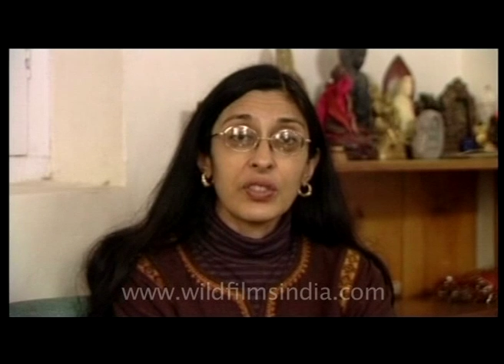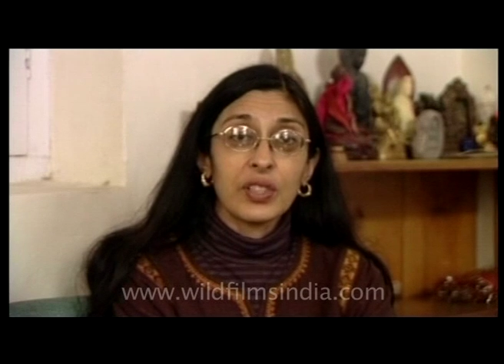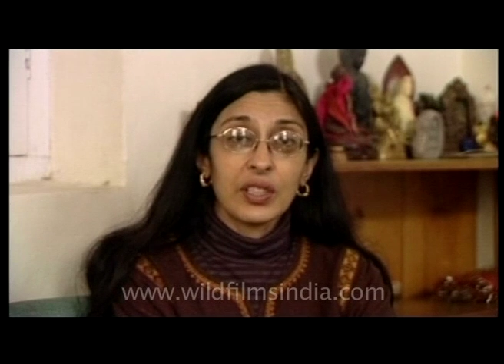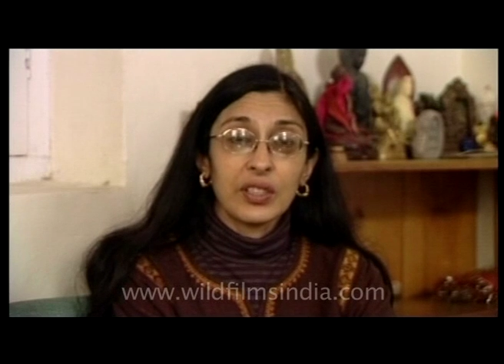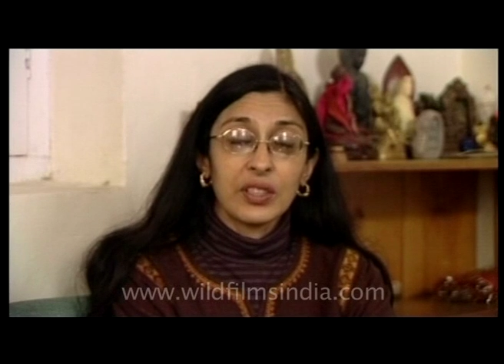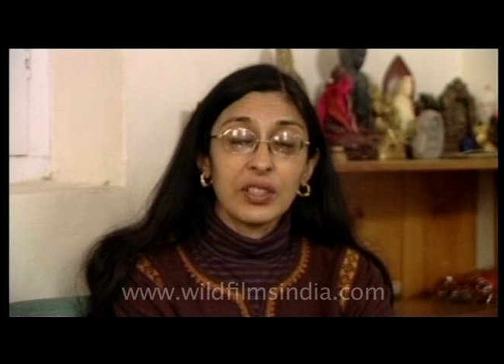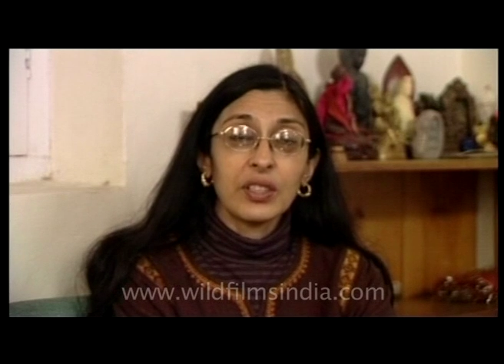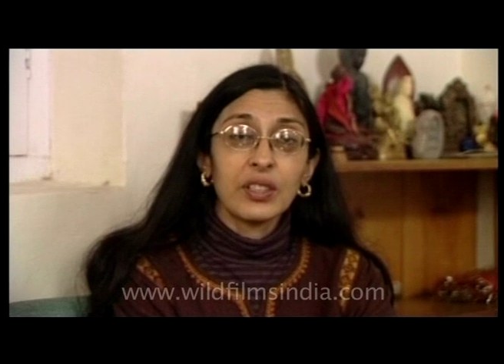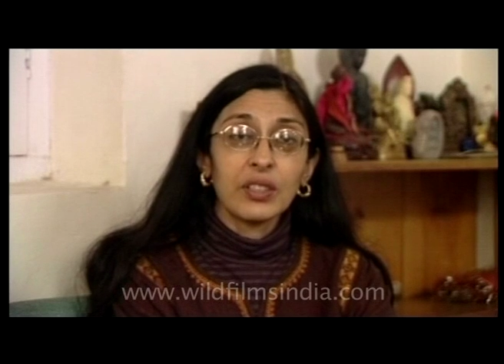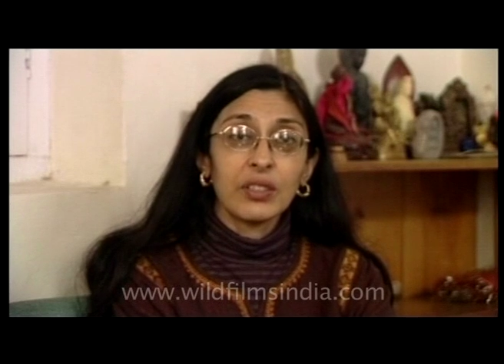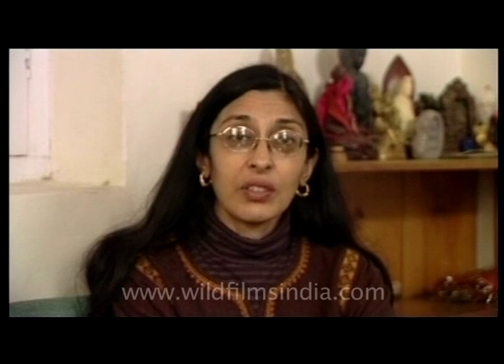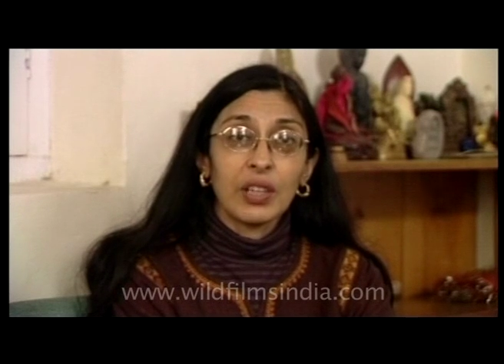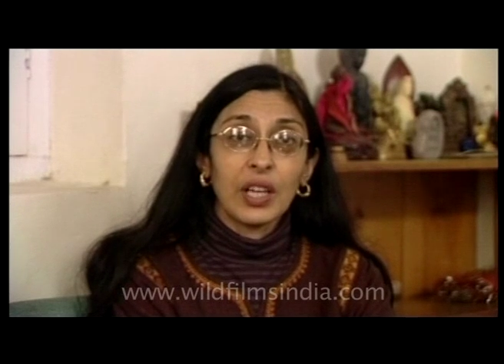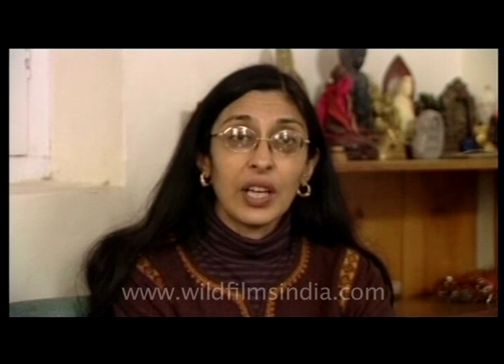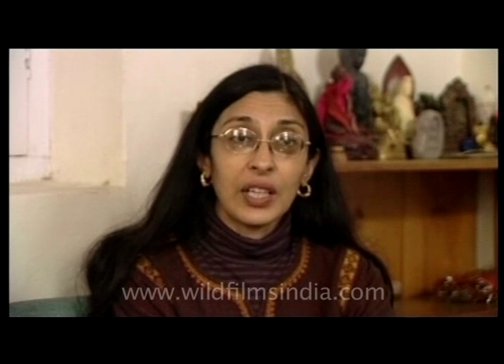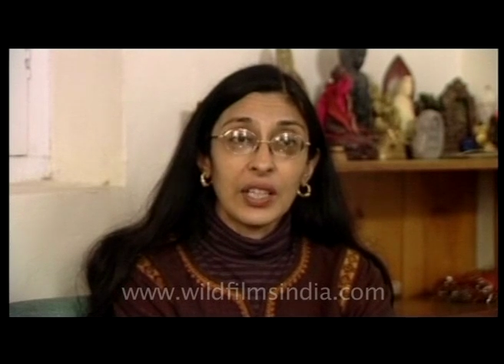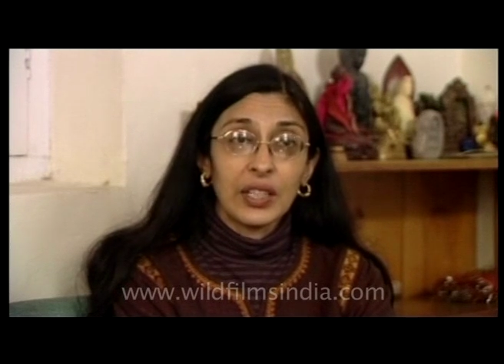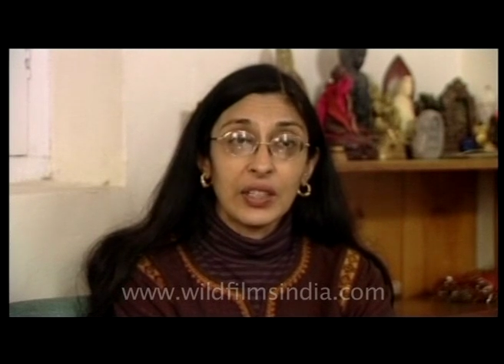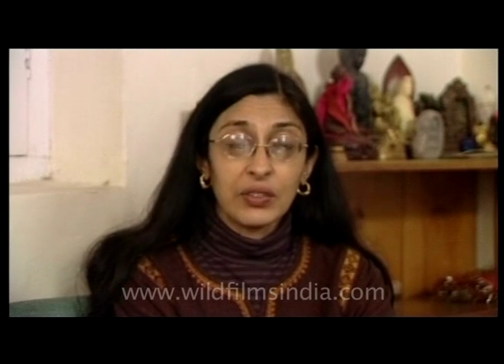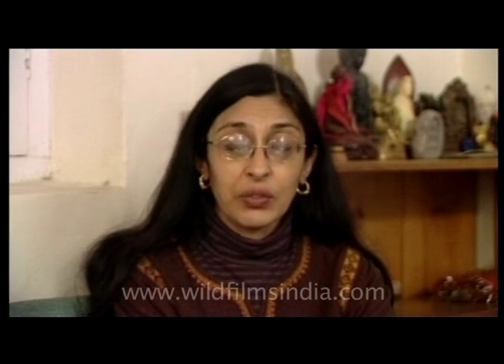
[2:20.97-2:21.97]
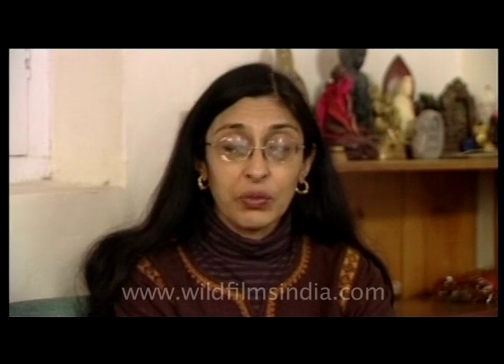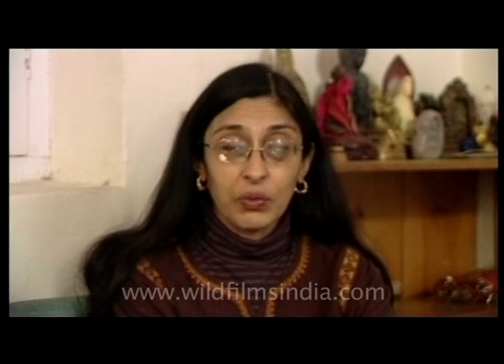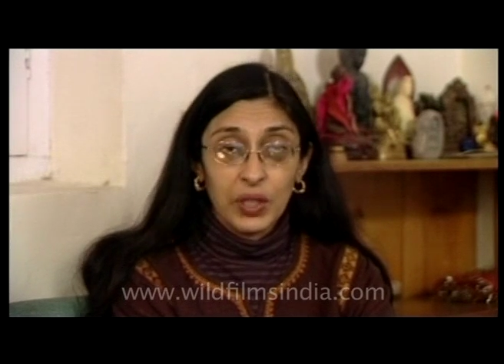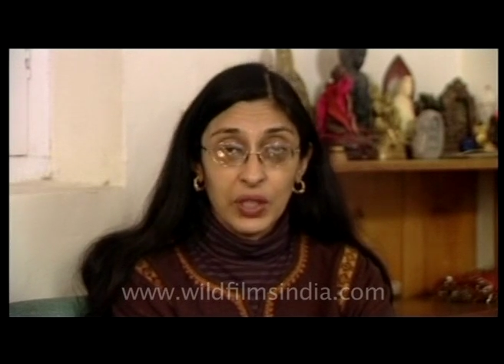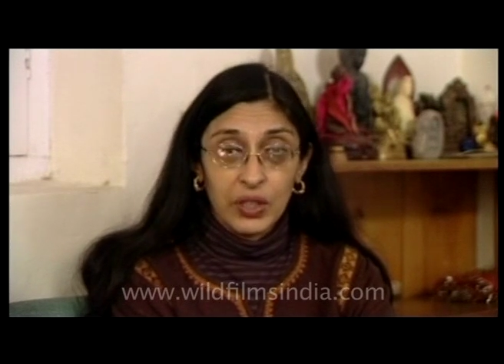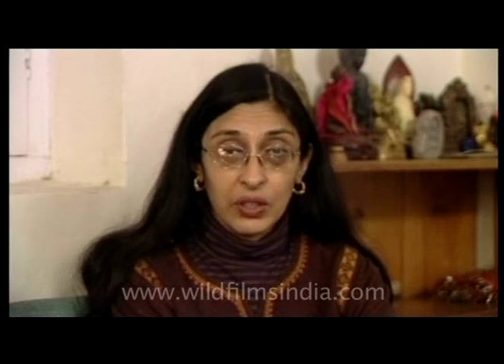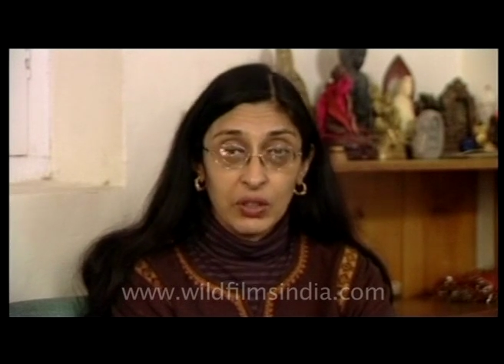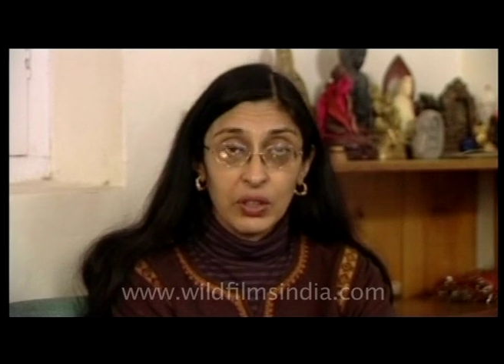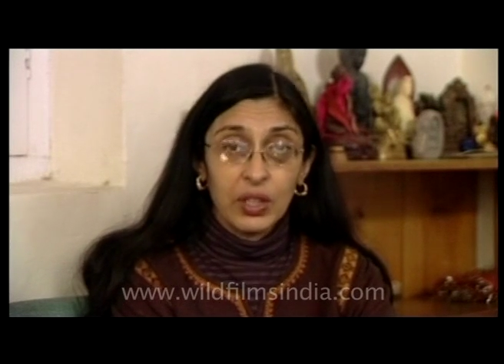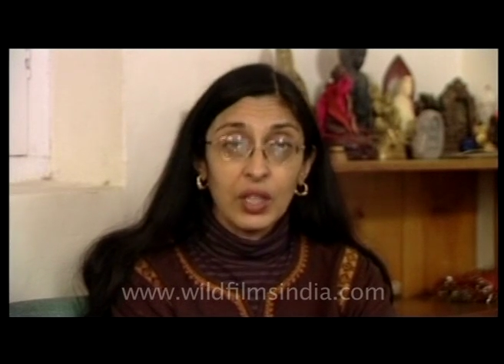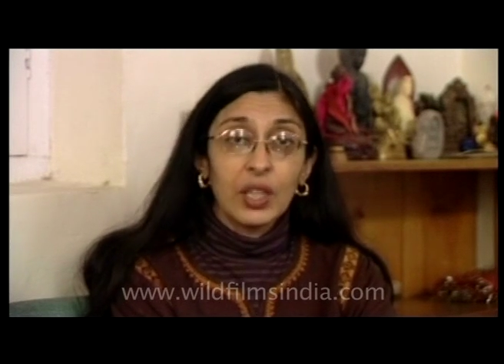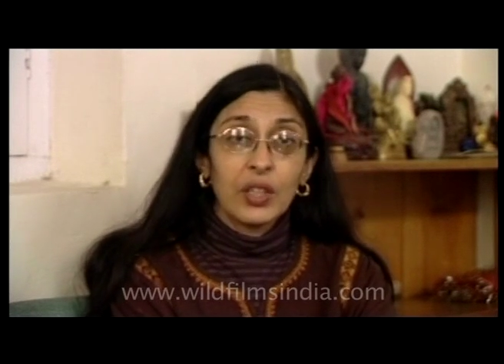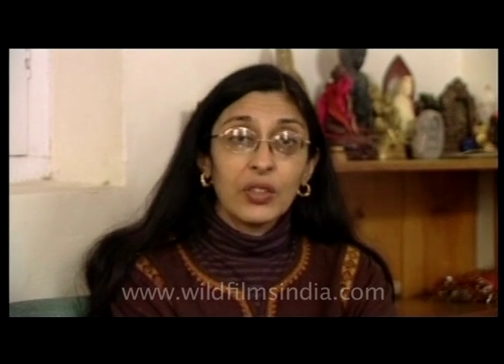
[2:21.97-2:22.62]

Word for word: that did arise when